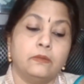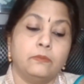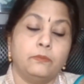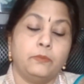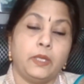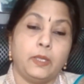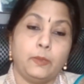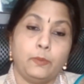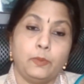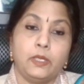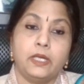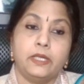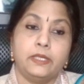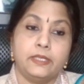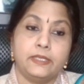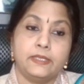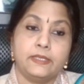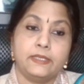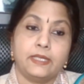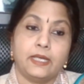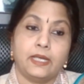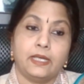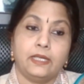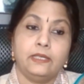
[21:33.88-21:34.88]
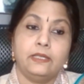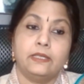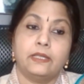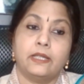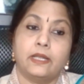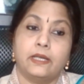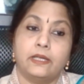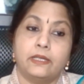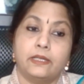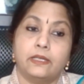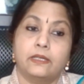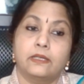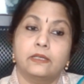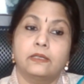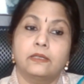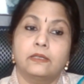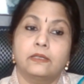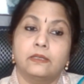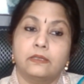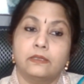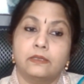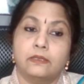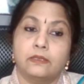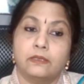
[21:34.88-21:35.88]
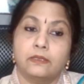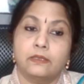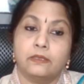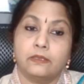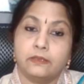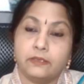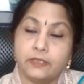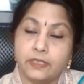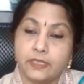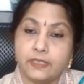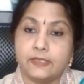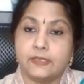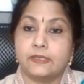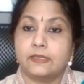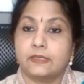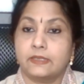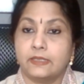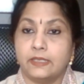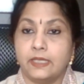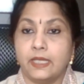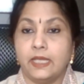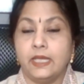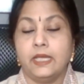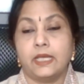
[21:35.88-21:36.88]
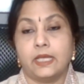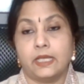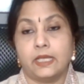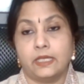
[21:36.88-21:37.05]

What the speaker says: People understand that this snake